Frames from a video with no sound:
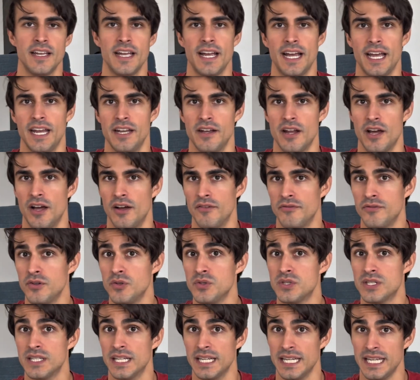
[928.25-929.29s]
and
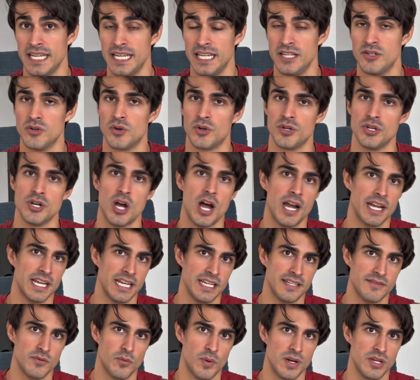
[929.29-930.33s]
foods to eat or not
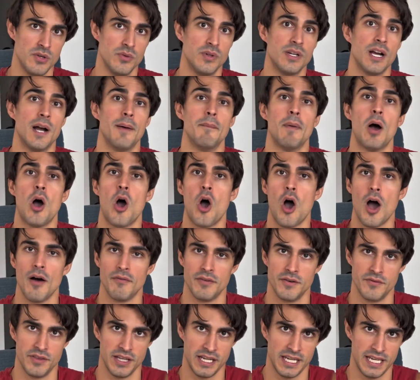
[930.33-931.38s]
eat when you come off
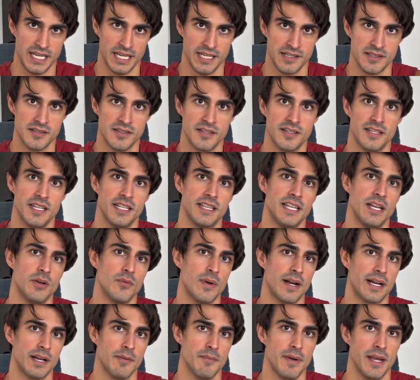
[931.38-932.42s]
of the kit that they
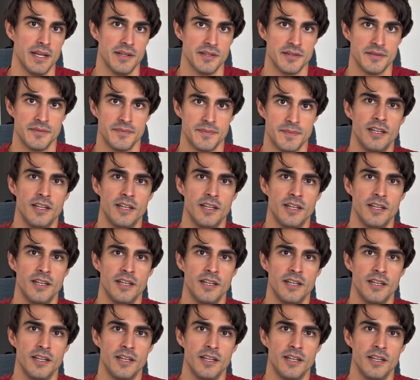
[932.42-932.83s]
recommend.